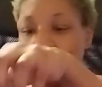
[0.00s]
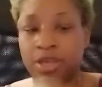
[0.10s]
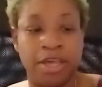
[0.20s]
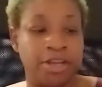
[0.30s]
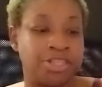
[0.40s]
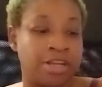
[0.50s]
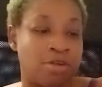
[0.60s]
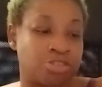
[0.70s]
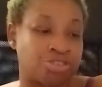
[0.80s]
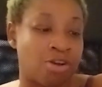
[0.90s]
Energy
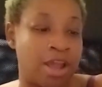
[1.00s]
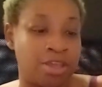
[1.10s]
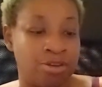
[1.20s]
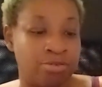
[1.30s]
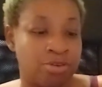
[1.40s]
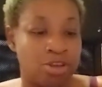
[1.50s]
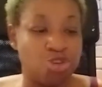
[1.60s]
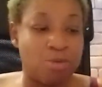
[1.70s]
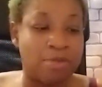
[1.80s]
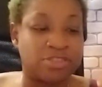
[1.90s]
that was trying you.
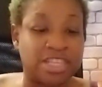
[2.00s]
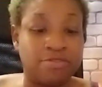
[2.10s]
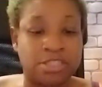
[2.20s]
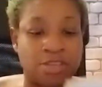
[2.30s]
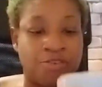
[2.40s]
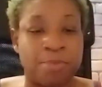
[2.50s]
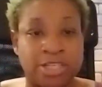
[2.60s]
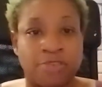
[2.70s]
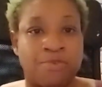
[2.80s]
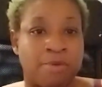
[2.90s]
You may receive this
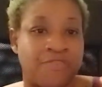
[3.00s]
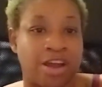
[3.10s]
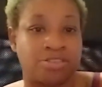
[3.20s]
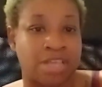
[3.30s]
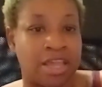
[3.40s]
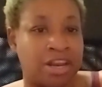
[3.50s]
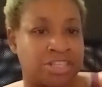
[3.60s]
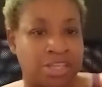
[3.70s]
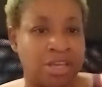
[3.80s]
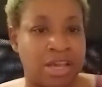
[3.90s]
information from a fire sign
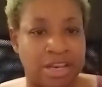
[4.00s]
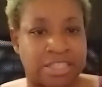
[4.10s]
energy that